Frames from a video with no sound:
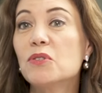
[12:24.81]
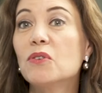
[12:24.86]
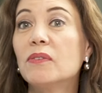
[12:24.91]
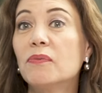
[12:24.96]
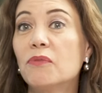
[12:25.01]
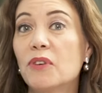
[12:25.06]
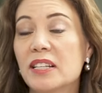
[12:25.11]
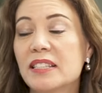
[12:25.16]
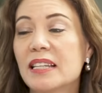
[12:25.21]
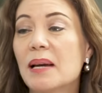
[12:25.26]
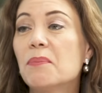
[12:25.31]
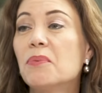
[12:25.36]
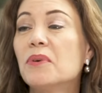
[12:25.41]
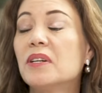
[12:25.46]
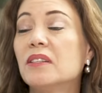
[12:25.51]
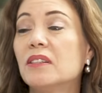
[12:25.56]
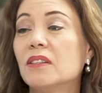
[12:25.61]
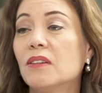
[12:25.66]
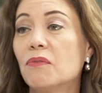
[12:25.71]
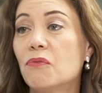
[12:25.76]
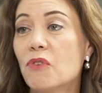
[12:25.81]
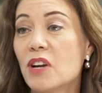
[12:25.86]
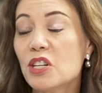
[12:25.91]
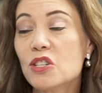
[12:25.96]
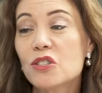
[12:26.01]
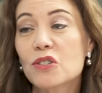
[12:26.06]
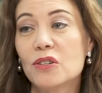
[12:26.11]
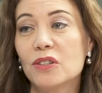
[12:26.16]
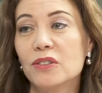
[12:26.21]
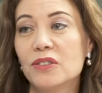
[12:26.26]
So, for example, in the
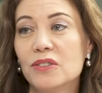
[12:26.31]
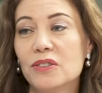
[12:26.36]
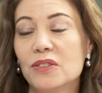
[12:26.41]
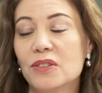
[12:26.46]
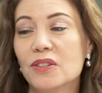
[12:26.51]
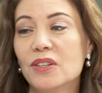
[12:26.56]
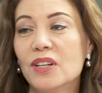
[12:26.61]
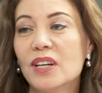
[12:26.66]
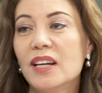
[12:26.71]
French culture,